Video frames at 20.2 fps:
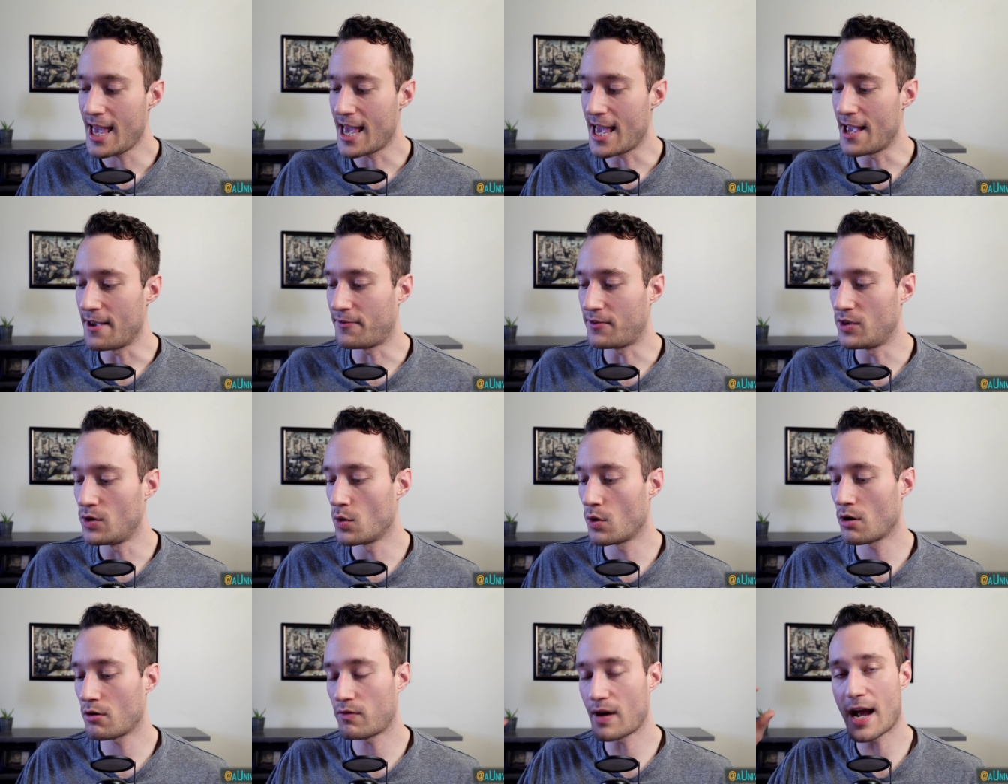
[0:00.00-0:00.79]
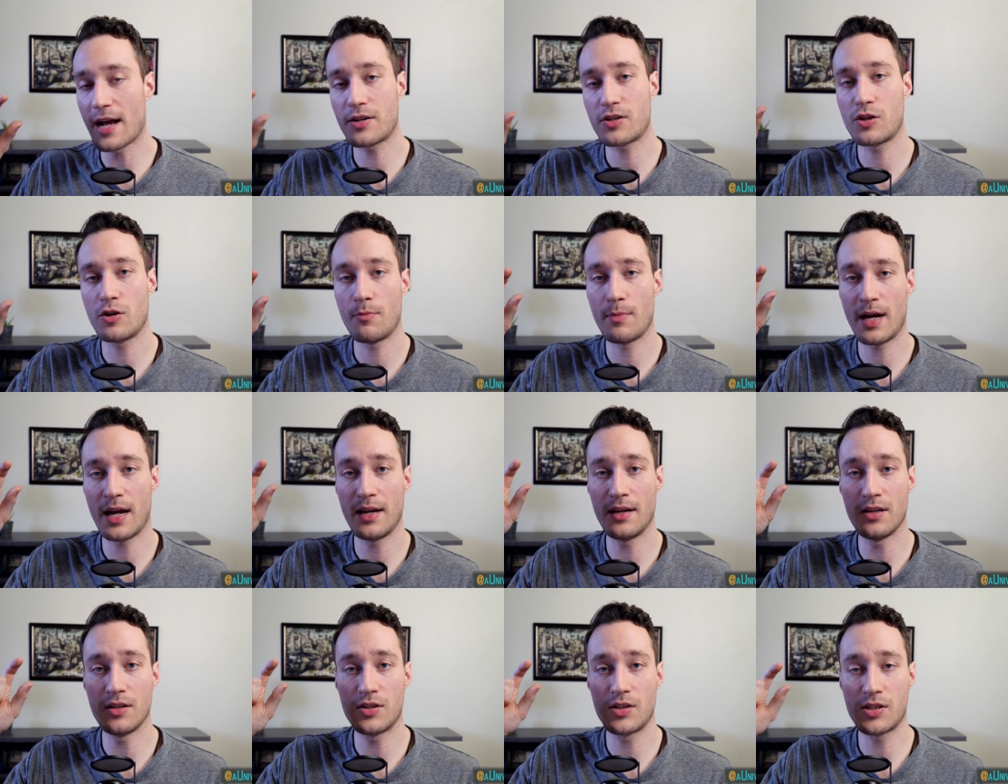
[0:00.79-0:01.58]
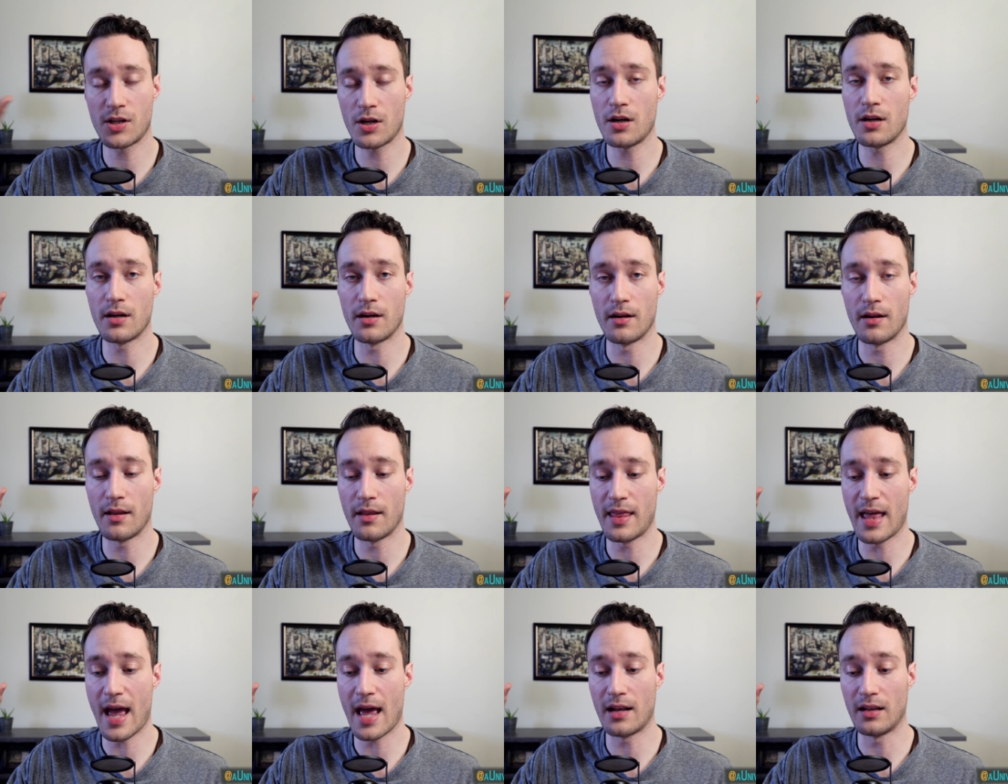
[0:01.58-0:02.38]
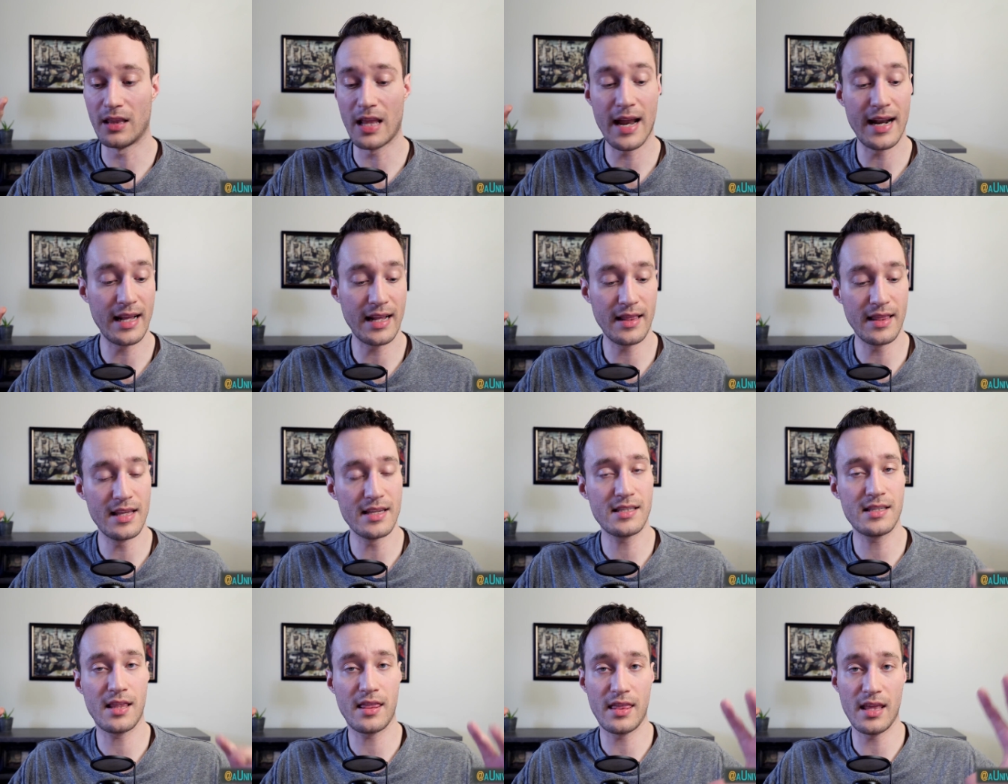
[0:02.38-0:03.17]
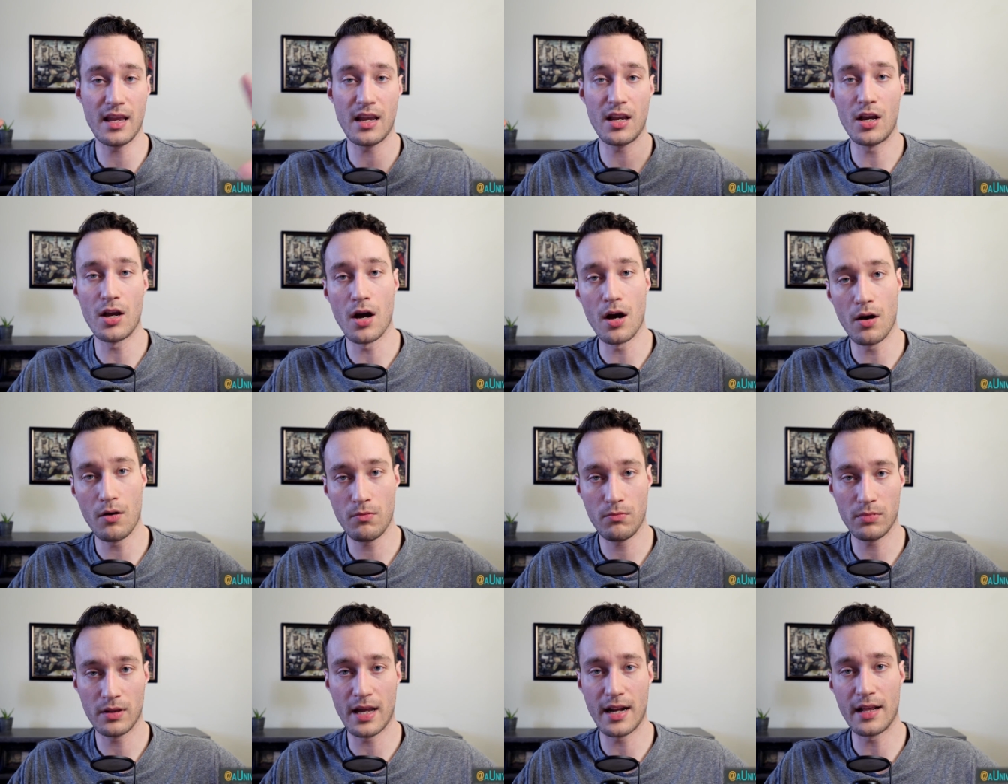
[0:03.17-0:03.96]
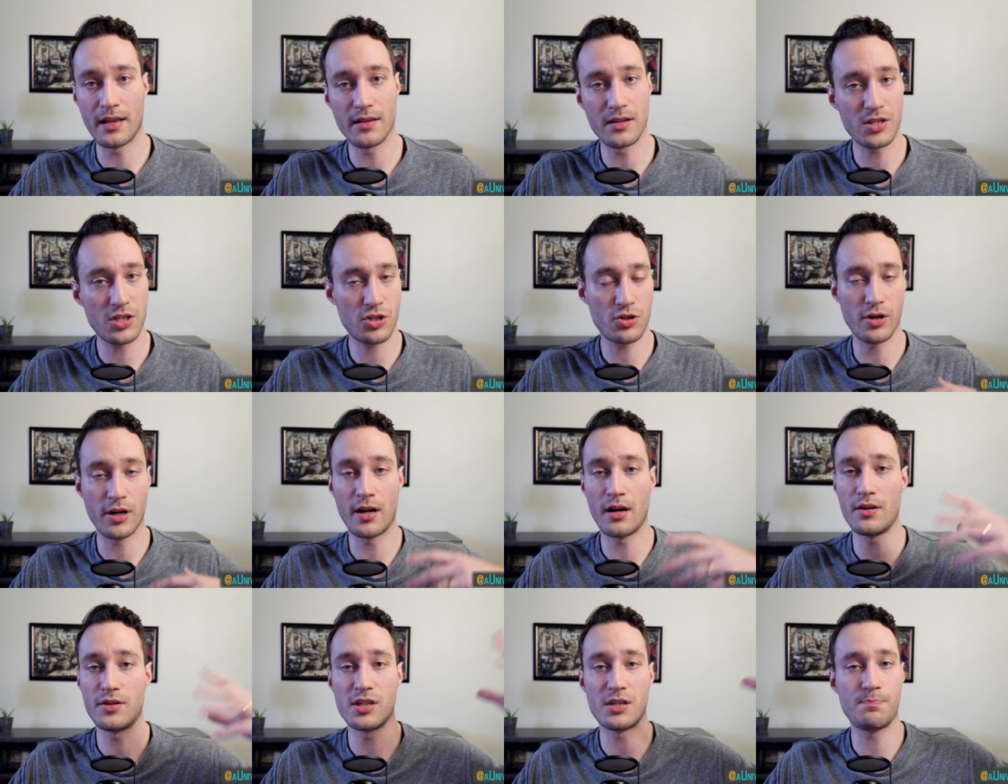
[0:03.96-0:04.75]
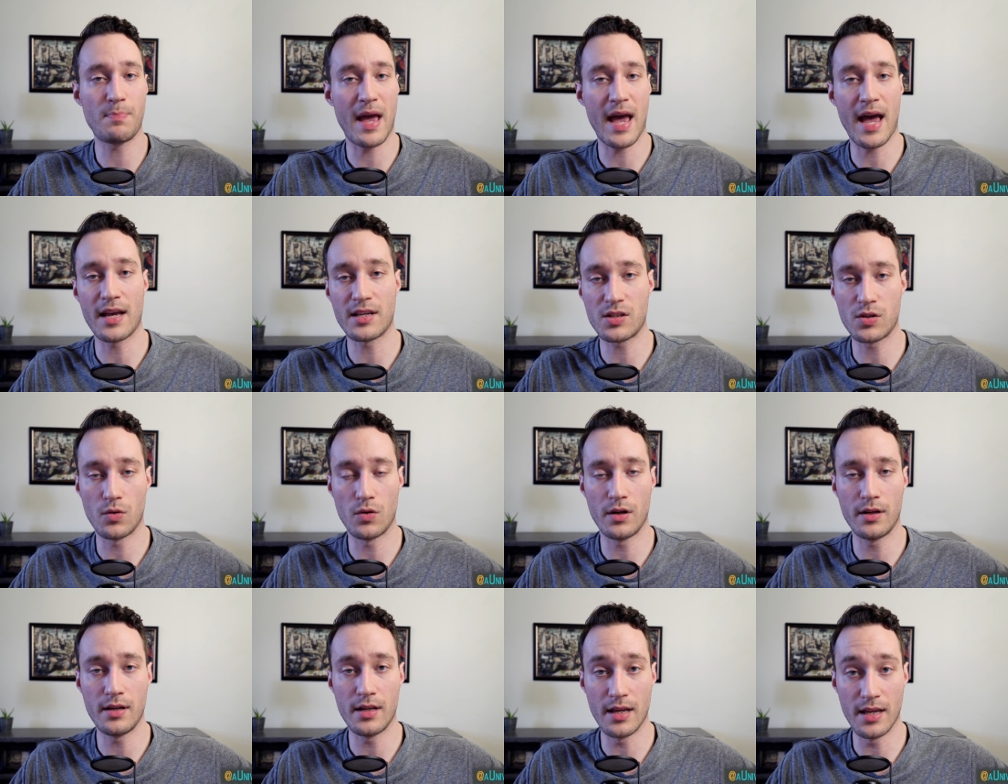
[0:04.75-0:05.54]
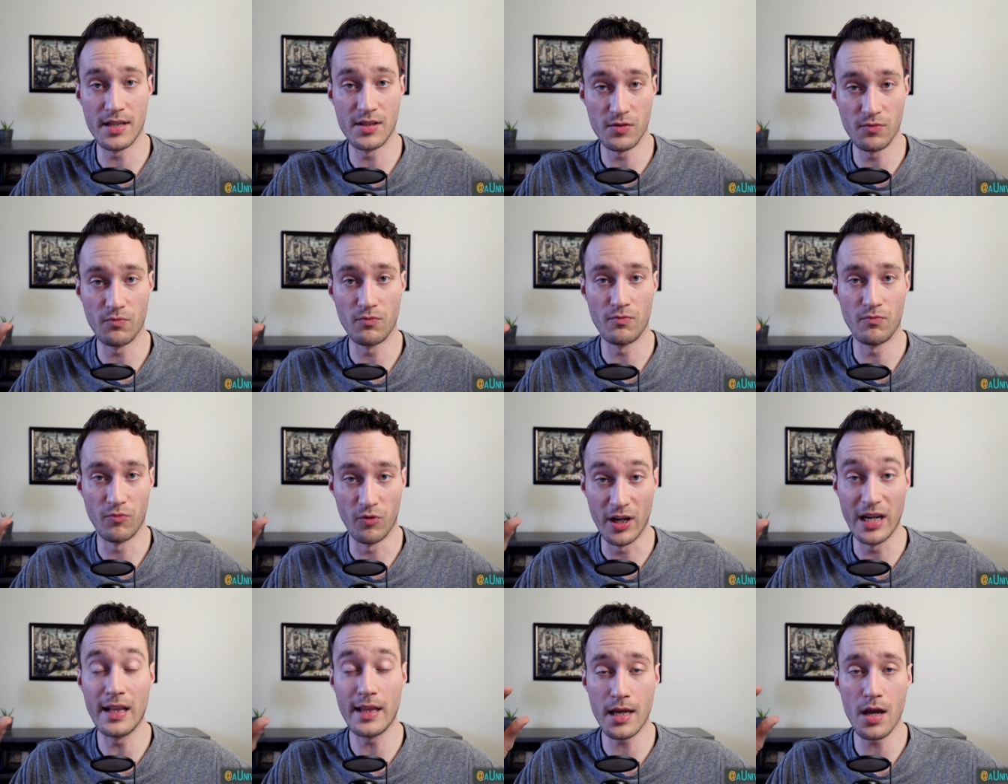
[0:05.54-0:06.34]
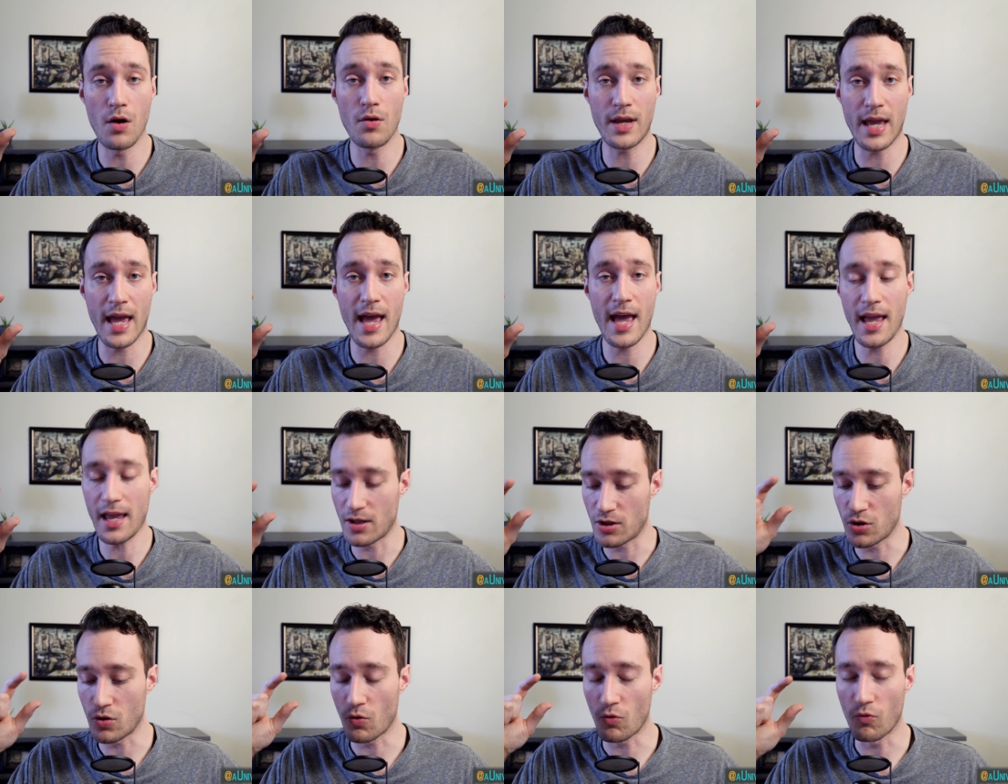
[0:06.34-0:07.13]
if your rational mind is certain that letting this thing go, letting this trigger just pass on is really okay and you